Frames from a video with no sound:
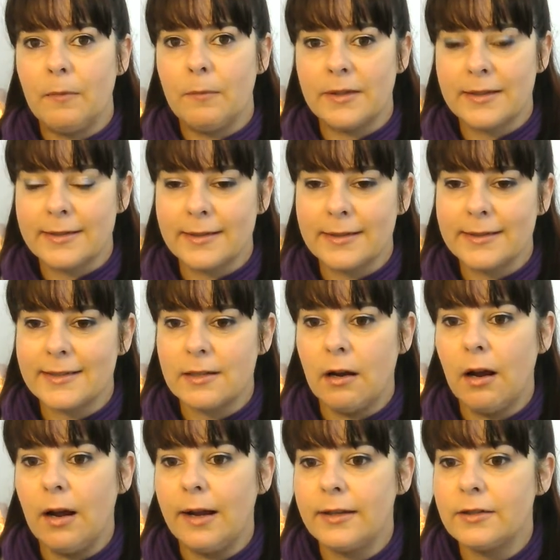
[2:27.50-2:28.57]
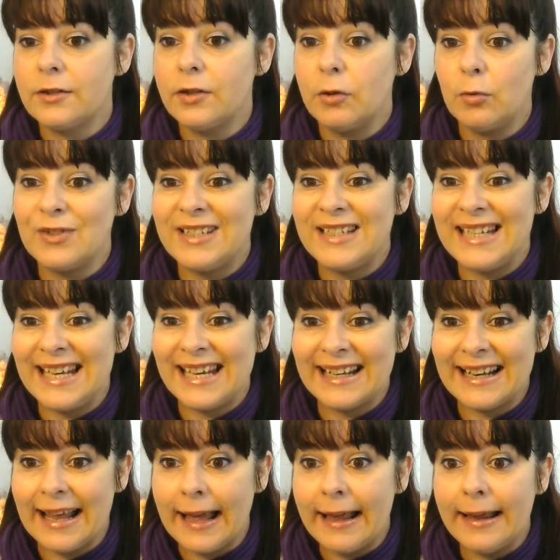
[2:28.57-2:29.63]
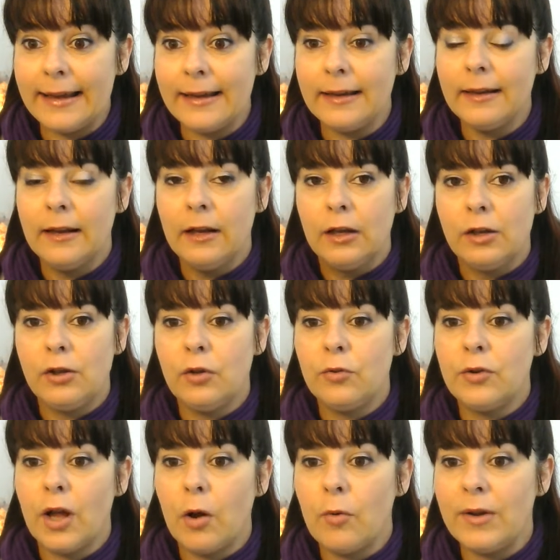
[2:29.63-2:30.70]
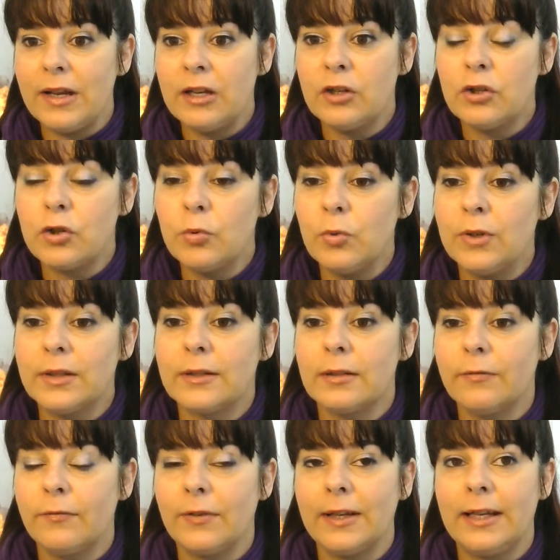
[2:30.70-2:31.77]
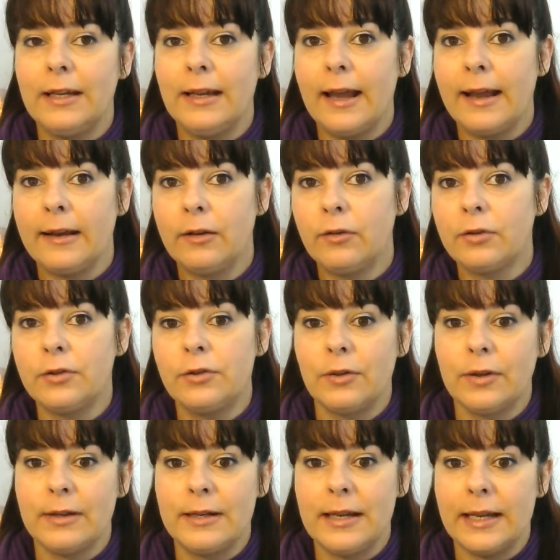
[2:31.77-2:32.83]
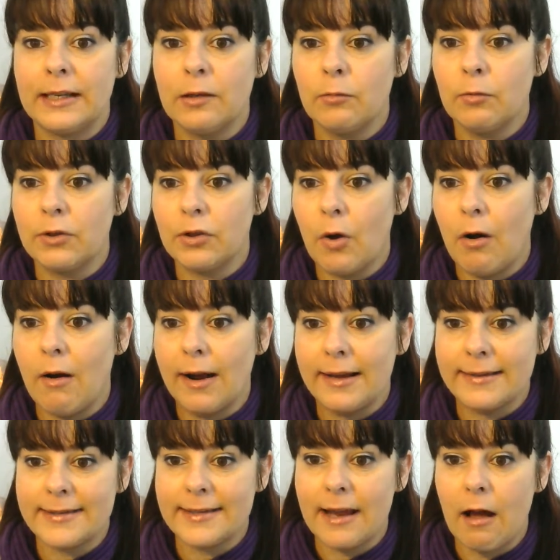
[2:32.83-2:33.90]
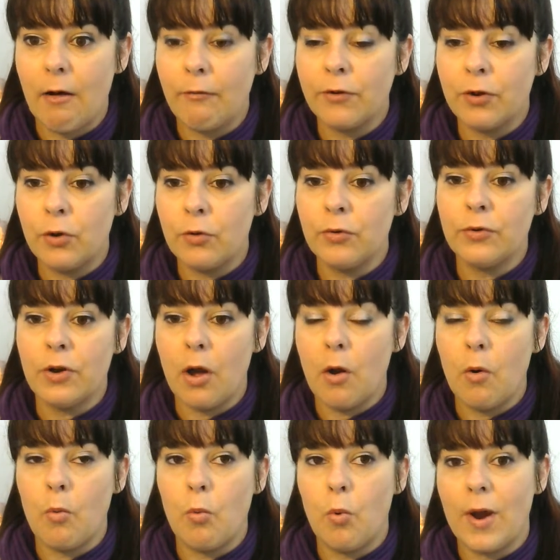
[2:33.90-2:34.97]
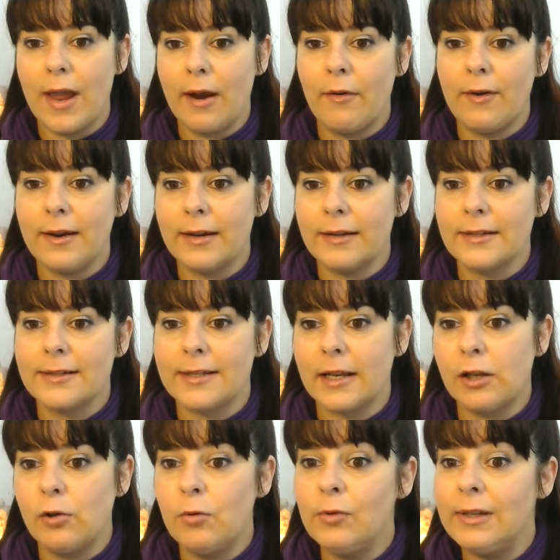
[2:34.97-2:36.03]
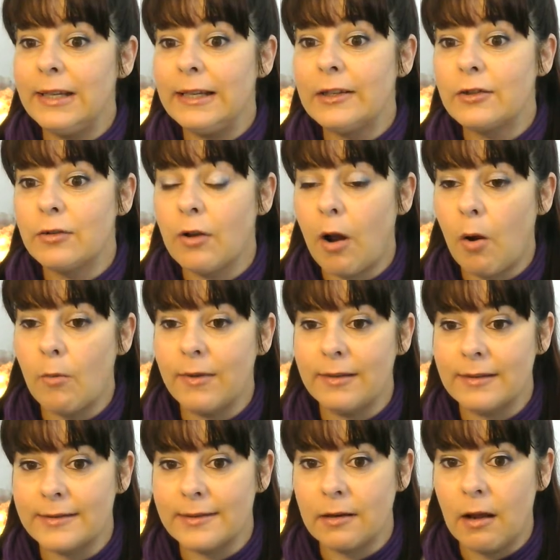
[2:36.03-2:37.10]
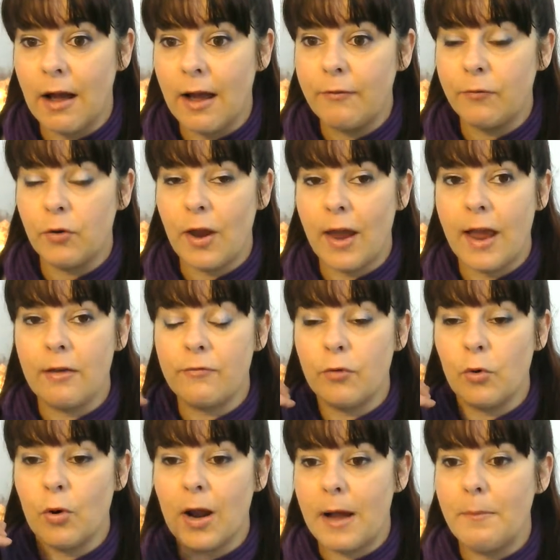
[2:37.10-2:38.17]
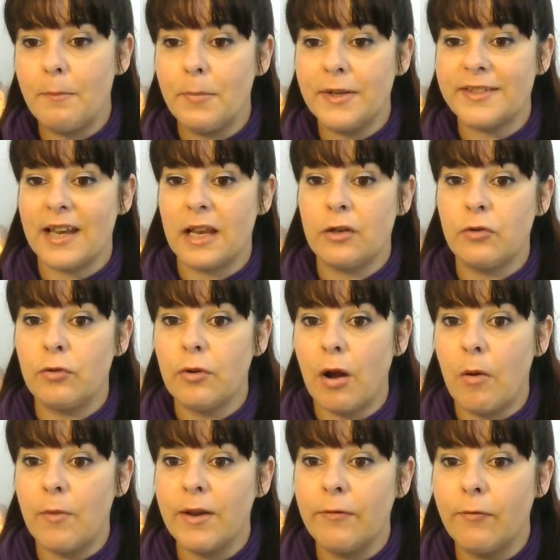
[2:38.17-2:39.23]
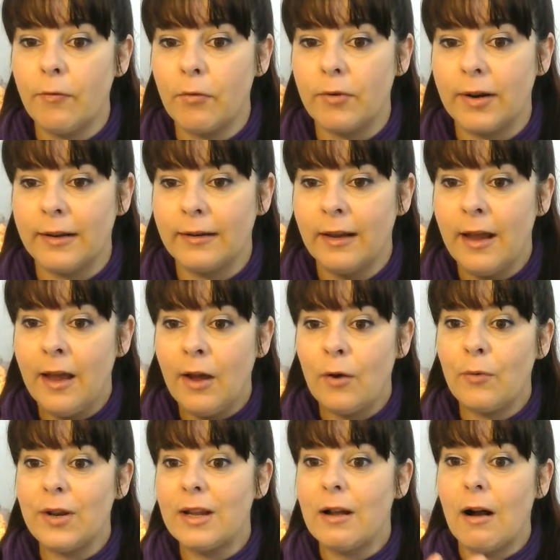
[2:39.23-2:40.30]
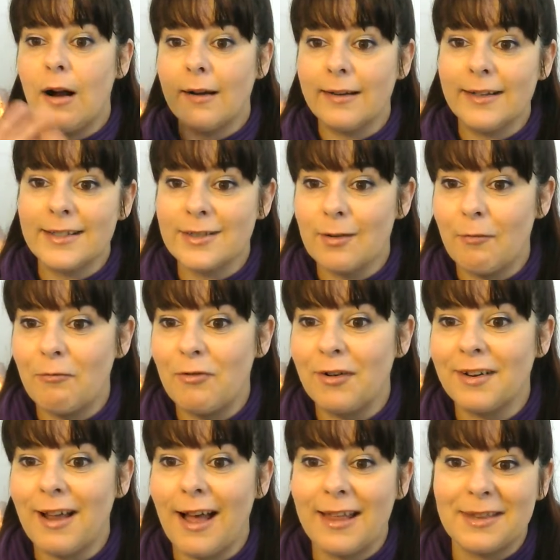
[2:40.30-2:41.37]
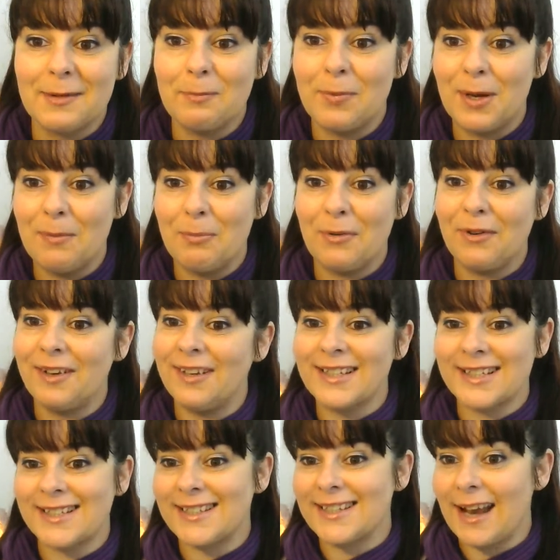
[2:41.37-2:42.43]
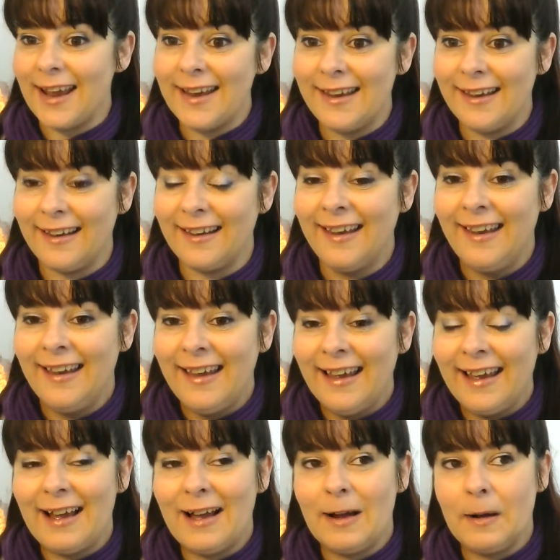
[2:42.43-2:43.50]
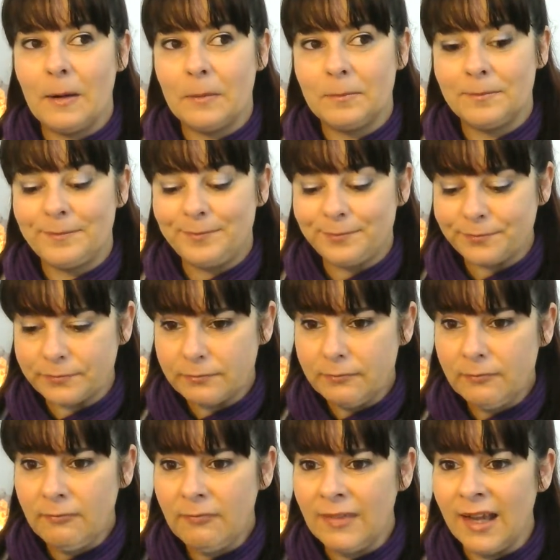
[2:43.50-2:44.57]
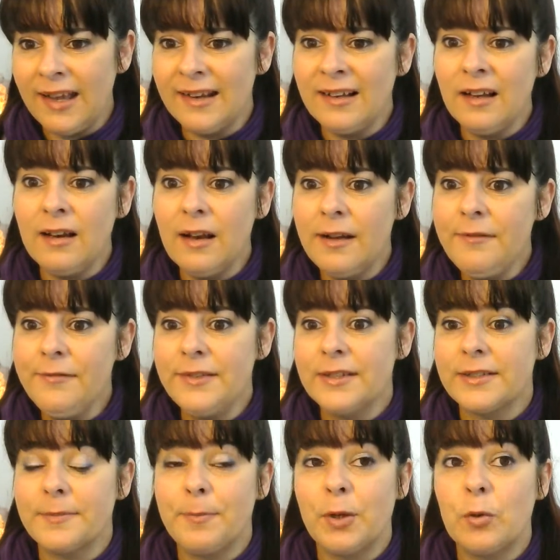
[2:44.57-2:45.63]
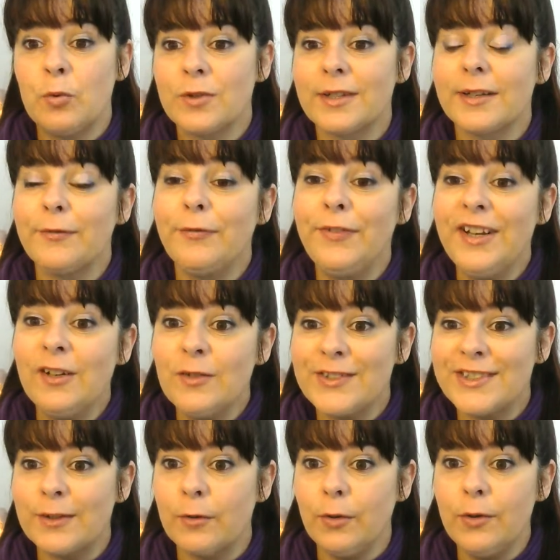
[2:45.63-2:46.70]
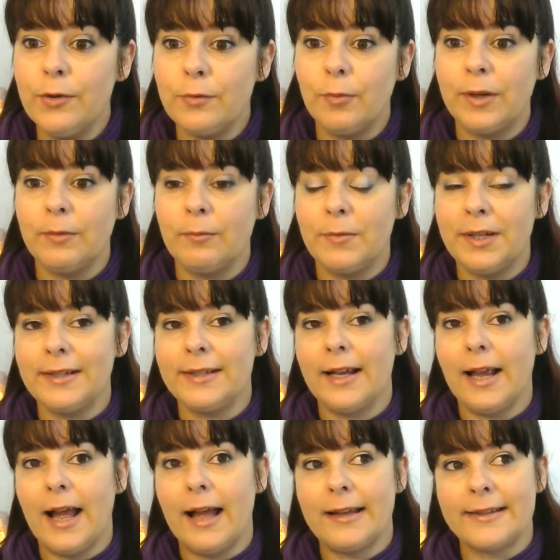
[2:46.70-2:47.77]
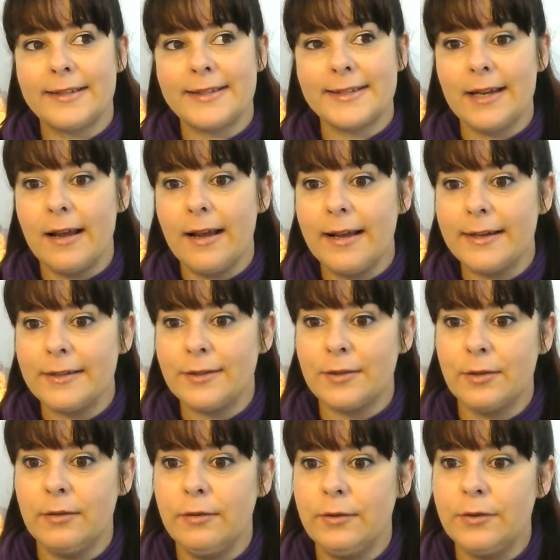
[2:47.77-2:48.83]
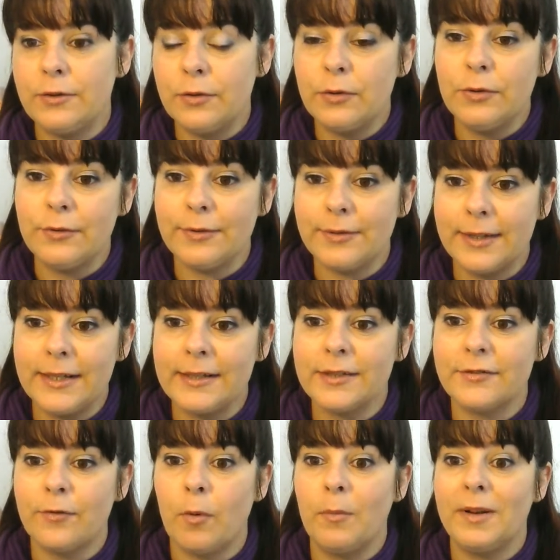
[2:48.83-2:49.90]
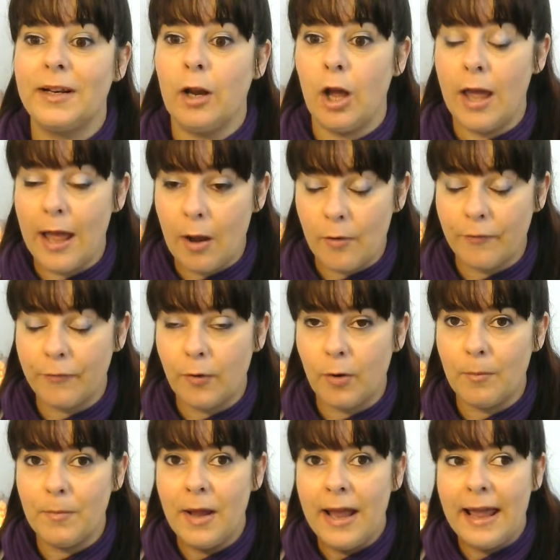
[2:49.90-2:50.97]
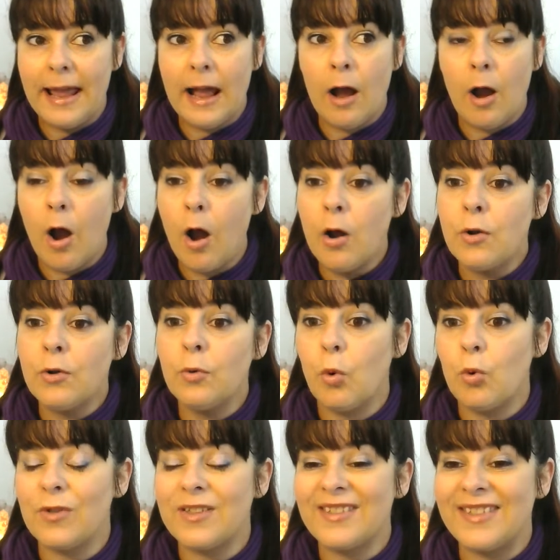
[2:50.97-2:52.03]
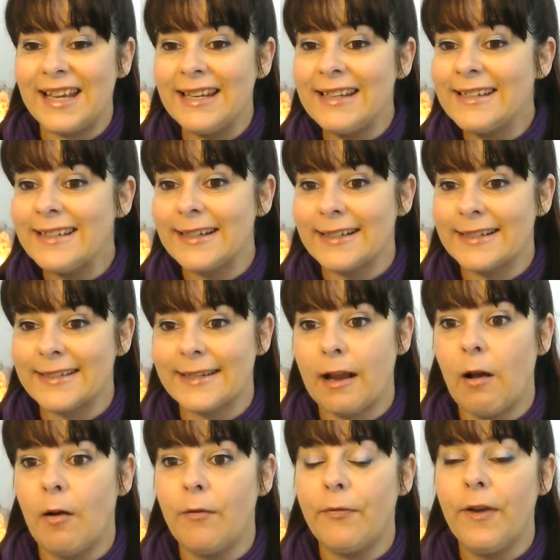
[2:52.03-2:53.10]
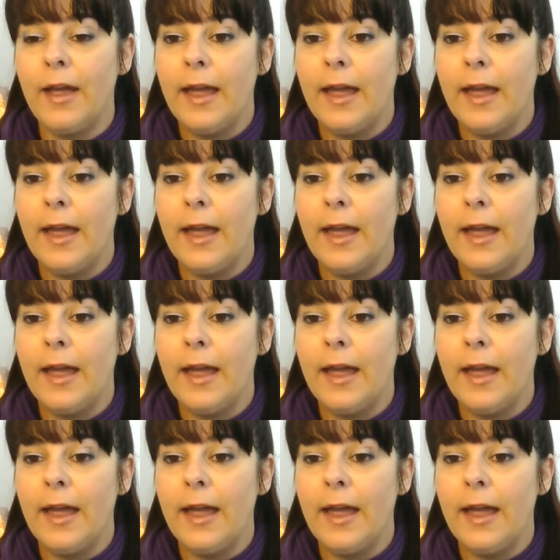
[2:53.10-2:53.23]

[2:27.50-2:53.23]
This is tied to your DNA. You know intuitively and through connecting with your higher self, you know where it is that you need to go in this life. You have your compass and you're going for it, regardless of what other people is saying. And I love this because it feels good when we start to do things from our own authentic self,